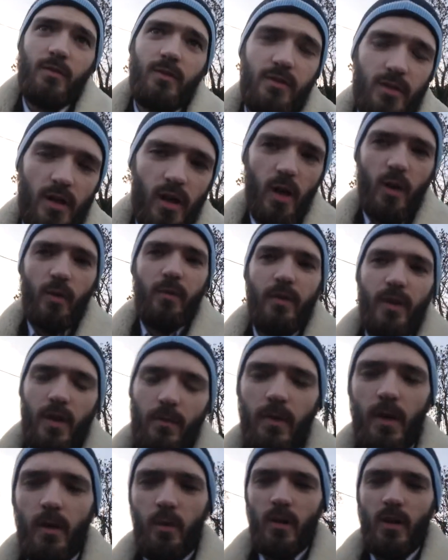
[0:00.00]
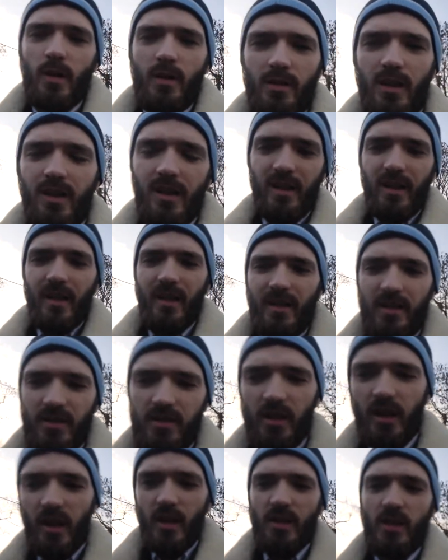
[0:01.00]
So hopefully I might work on that at a later
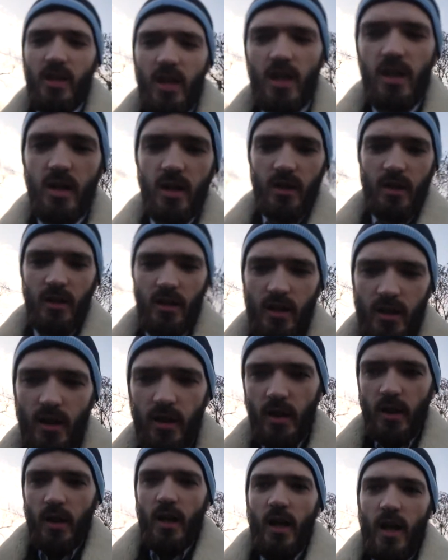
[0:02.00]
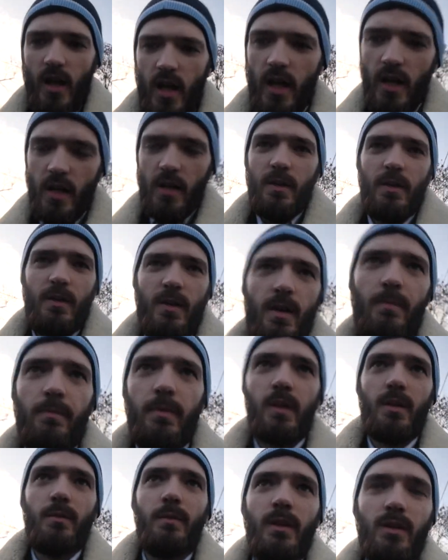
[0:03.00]
stage. But
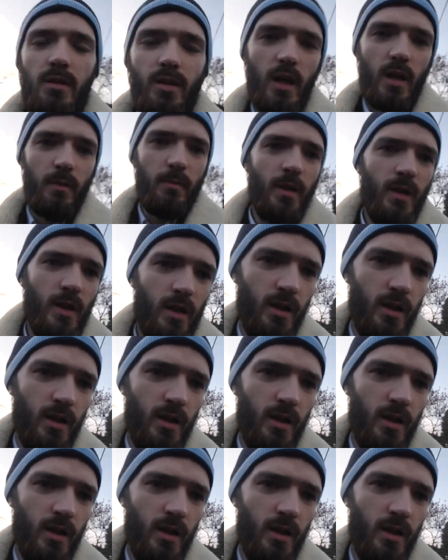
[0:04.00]
in the meantime,